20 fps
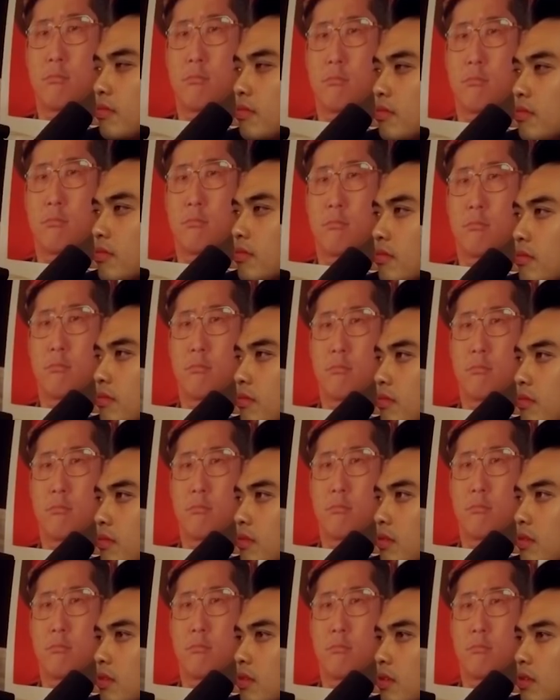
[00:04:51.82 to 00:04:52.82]

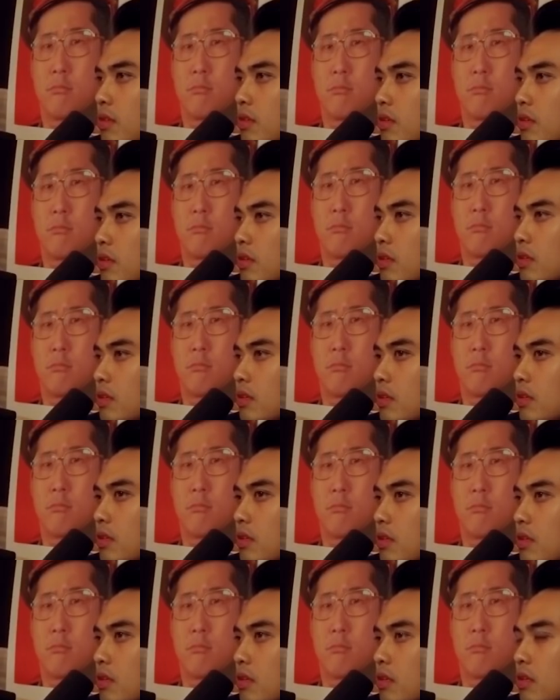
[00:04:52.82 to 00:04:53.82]

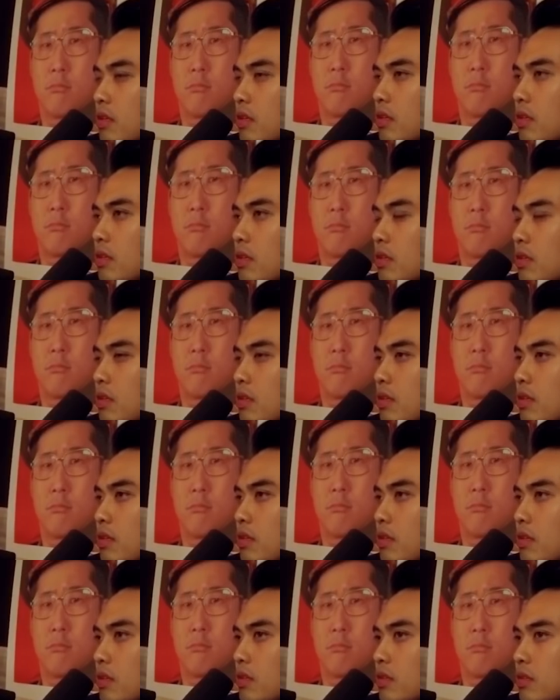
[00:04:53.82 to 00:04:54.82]

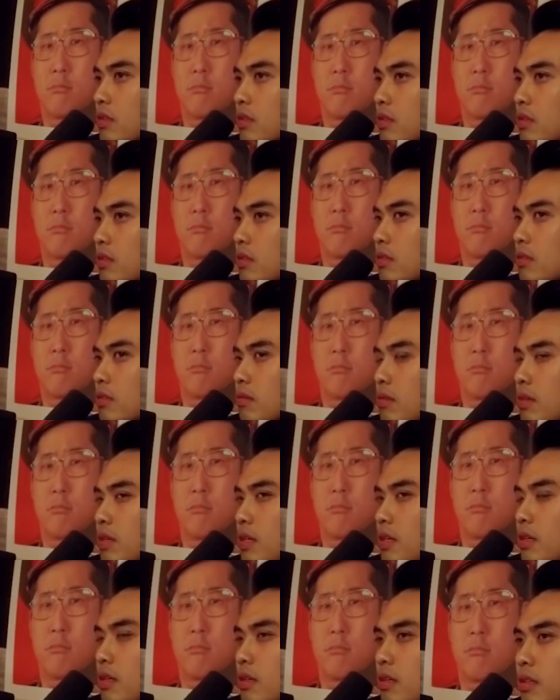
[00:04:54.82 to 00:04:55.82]

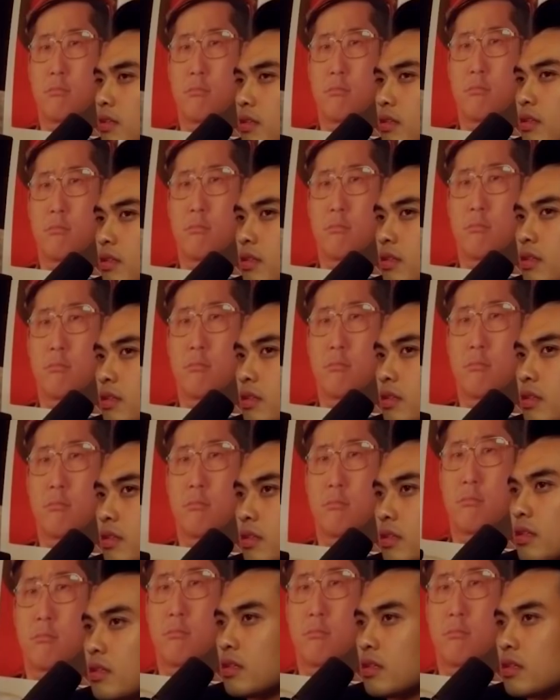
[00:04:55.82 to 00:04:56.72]
No words are spoken by the person on screen.